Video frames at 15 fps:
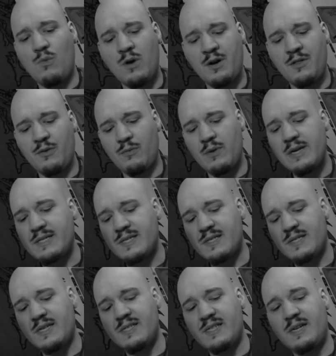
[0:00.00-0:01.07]
One of the
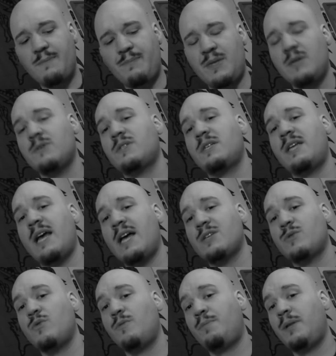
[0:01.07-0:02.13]
reasons is it appeals to
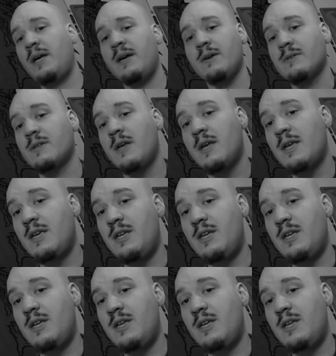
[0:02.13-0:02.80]
casual players.